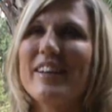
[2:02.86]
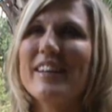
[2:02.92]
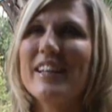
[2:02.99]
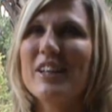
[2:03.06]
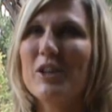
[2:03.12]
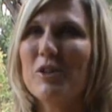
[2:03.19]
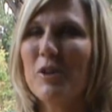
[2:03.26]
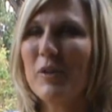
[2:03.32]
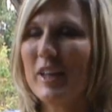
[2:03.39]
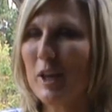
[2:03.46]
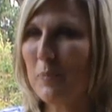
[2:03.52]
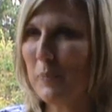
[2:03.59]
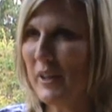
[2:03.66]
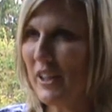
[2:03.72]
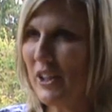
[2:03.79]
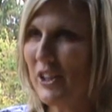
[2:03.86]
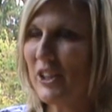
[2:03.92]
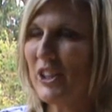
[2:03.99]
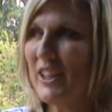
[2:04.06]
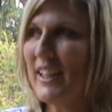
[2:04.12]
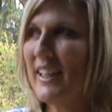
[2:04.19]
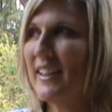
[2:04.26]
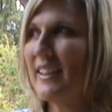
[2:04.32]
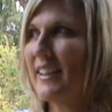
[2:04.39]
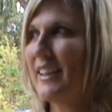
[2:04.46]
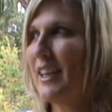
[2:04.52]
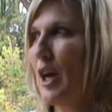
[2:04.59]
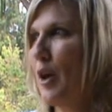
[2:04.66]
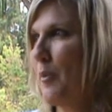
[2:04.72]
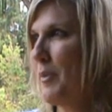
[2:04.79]
I think growing up here and
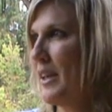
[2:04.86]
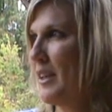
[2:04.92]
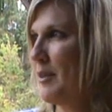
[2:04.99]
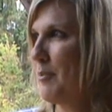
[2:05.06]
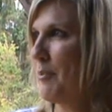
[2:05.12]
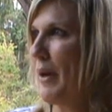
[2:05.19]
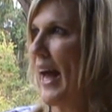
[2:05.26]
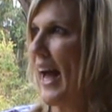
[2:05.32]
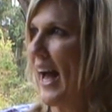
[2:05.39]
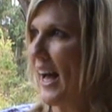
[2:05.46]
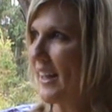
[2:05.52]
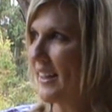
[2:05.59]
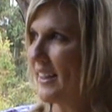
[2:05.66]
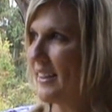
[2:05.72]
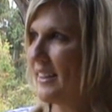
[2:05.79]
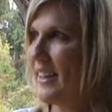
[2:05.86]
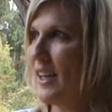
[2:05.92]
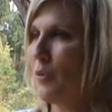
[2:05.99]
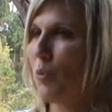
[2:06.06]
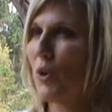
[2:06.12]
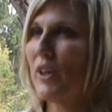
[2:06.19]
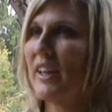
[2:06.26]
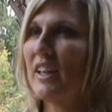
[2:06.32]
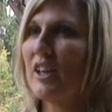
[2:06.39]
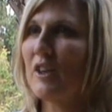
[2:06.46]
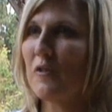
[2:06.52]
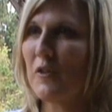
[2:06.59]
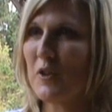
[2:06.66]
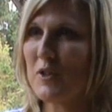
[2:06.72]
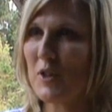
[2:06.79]
coming back and working
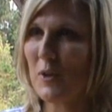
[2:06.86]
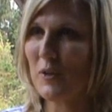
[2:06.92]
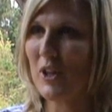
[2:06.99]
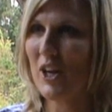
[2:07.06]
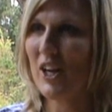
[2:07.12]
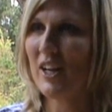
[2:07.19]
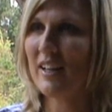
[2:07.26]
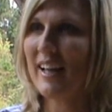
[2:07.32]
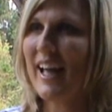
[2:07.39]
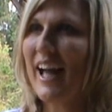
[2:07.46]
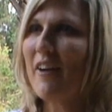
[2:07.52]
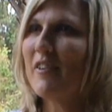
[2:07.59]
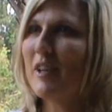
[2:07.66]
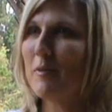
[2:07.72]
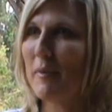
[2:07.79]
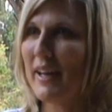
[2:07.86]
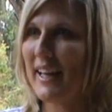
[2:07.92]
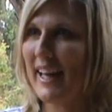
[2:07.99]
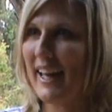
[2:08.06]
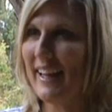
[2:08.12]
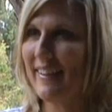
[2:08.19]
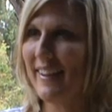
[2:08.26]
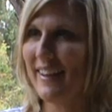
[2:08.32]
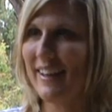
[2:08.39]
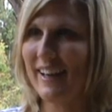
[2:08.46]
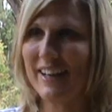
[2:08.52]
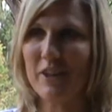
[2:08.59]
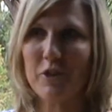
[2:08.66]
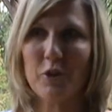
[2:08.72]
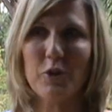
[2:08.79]
here for so long, I have it in my head
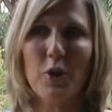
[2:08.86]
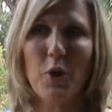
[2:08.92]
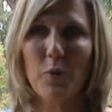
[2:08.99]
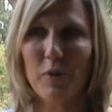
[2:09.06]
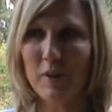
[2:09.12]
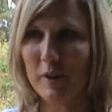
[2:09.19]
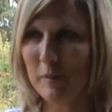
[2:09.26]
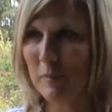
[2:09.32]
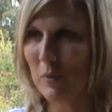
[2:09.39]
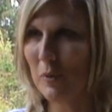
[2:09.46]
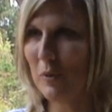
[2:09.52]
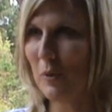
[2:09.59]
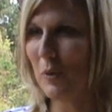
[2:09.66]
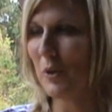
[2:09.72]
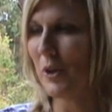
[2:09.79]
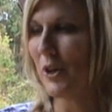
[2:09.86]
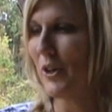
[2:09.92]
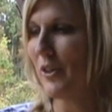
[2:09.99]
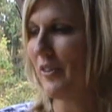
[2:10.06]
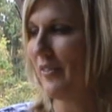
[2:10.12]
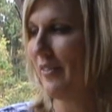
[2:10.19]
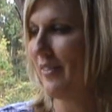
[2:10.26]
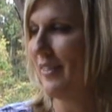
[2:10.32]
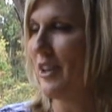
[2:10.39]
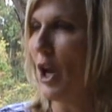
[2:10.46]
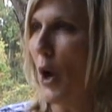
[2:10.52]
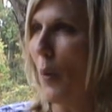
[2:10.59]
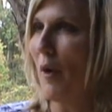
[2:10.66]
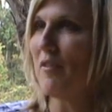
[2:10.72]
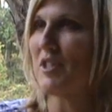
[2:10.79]
that I either know them or
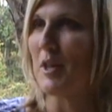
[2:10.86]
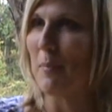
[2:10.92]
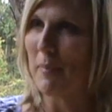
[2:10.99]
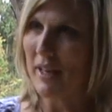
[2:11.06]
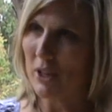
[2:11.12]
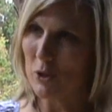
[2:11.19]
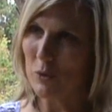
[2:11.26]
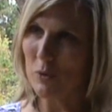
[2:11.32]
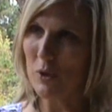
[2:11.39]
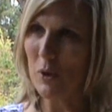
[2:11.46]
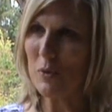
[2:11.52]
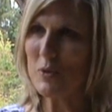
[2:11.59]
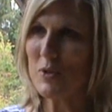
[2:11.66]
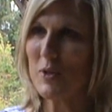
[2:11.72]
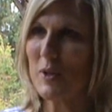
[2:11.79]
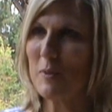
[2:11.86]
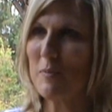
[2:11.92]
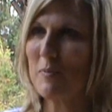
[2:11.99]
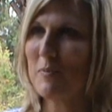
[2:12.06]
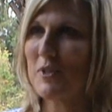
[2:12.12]
know of somebody who knows them,